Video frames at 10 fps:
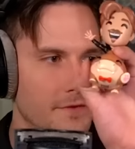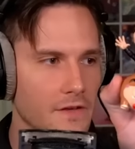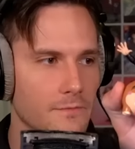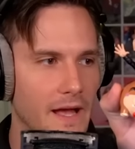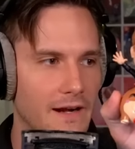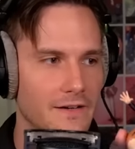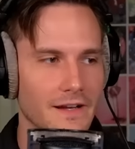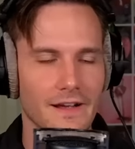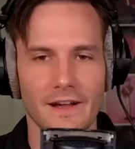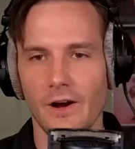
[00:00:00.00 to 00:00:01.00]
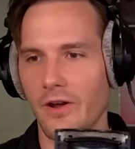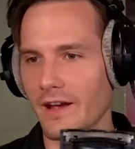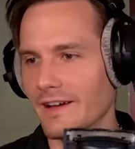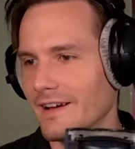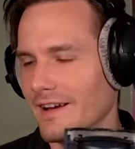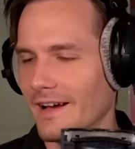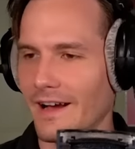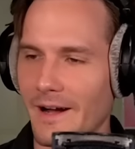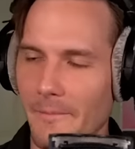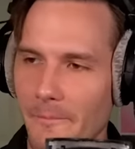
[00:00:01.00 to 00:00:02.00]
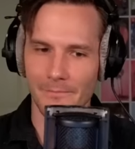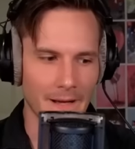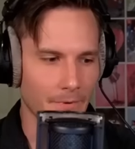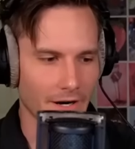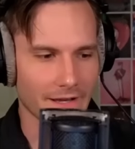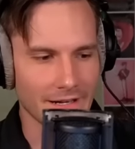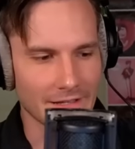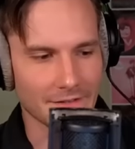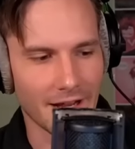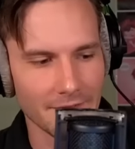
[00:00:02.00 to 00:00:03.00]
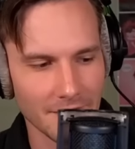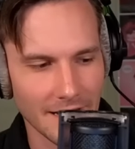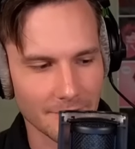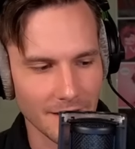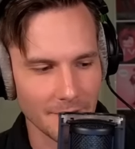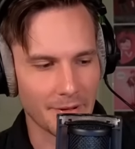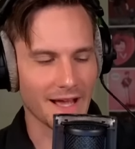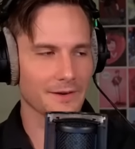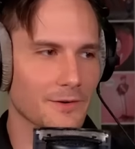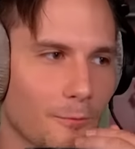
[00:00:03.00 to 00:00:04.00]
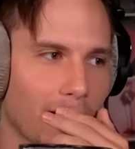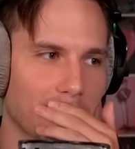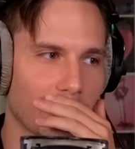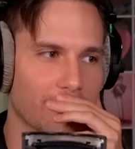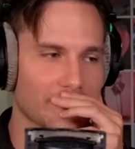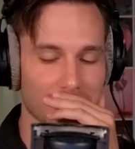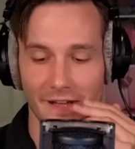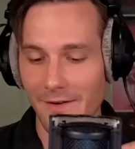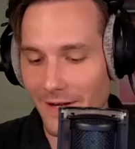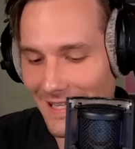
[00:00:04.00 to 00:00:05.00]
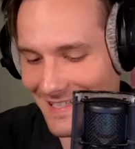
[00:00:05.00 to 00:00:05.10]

This matter. Okay. My marketing is either like really bad or way too aggressive. Anyway,